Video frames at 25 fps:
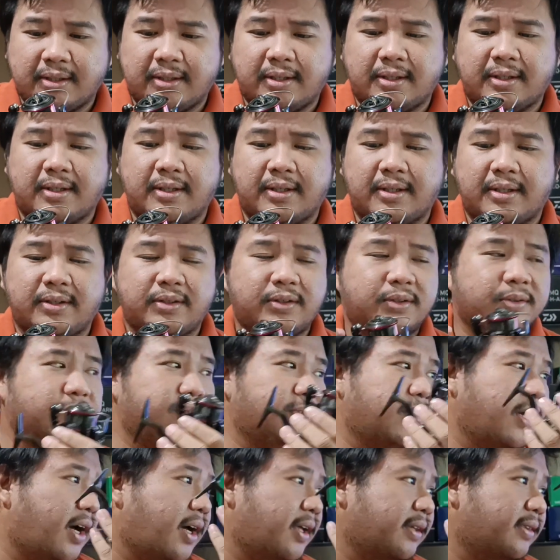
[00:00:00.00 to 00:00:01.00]

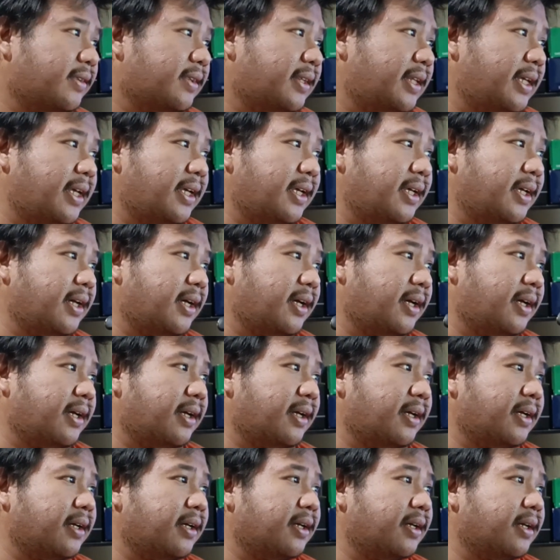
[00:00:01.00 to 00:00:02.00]
You've got the
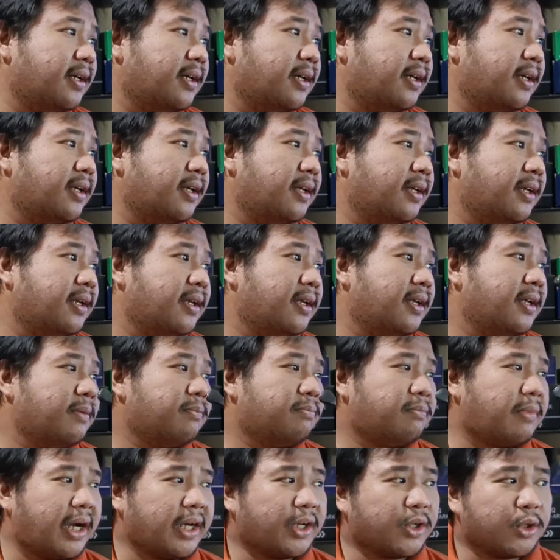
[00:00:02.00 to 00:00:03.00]

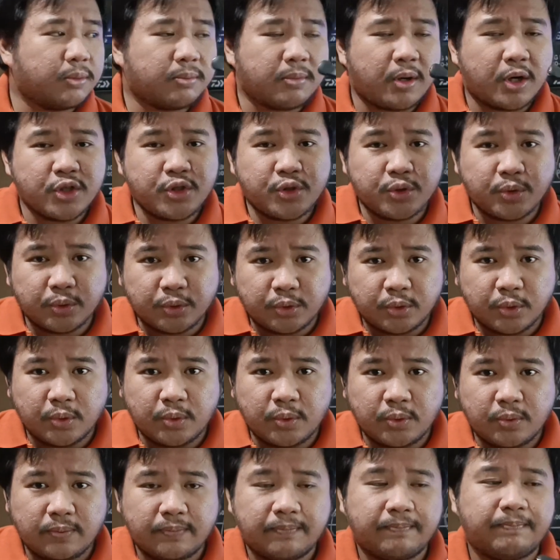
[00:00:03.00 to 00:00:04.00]
micro module
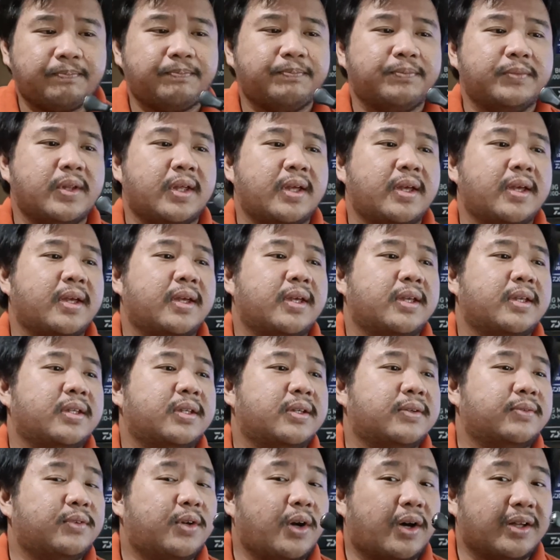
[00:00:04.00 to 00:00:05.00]
2.
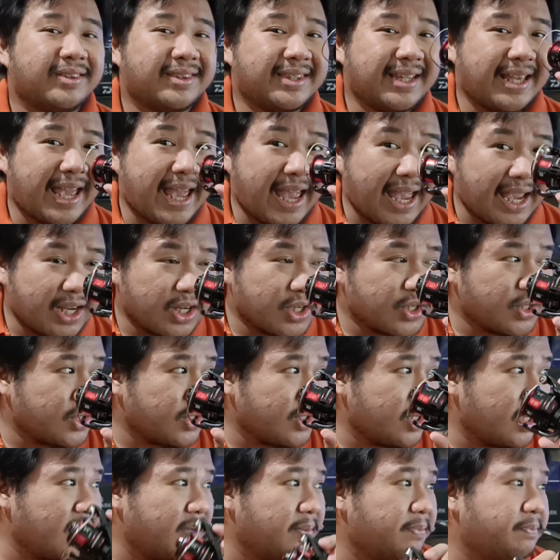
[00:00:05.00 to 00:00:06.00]
You've got the X
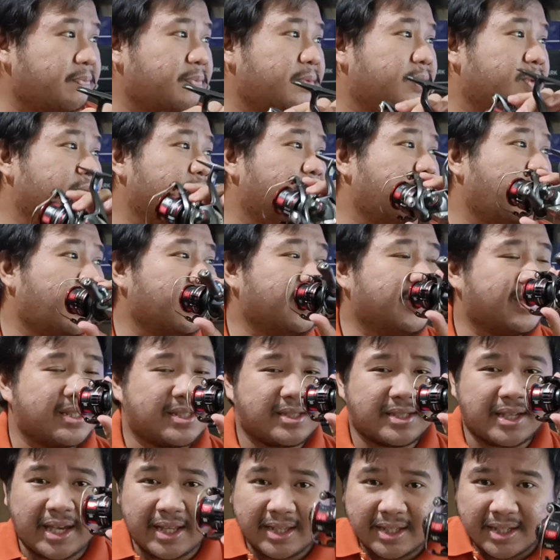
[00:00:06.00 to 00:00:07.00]
ship. You've got the
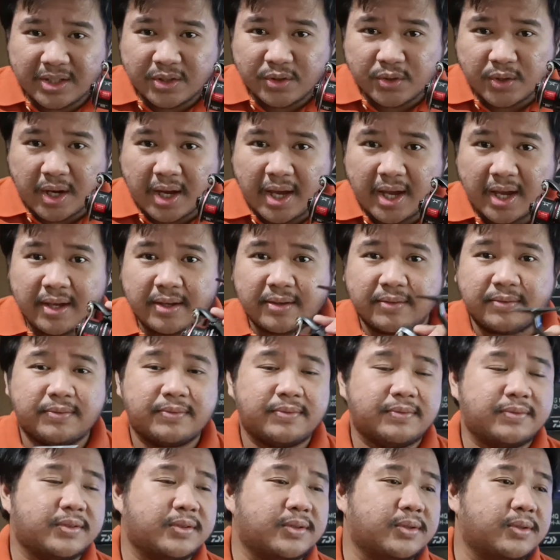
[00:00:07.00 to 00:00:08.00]
silent drive.
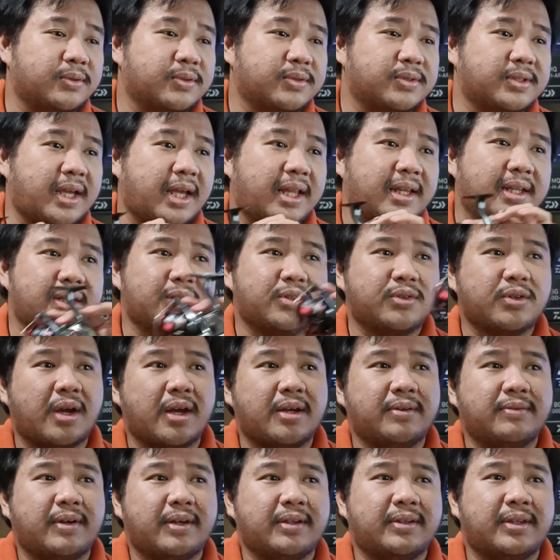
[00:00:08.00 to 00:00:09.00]
So silent
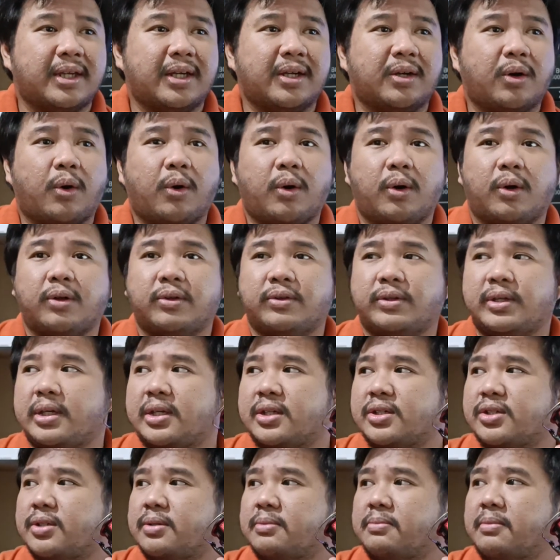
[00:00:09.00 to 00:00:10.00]
drive, I think all the
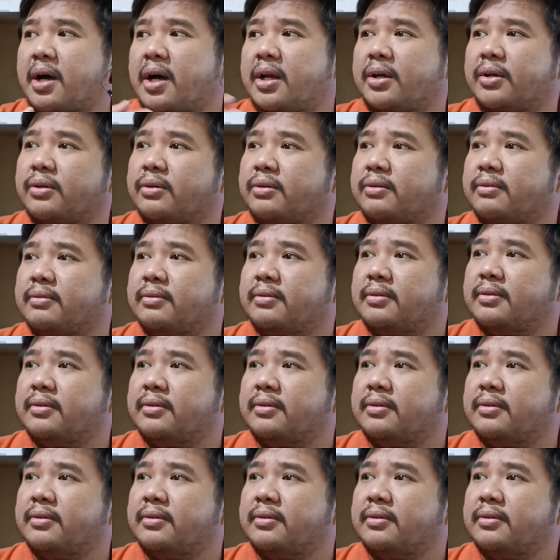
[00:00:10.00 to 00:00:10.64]
Shimano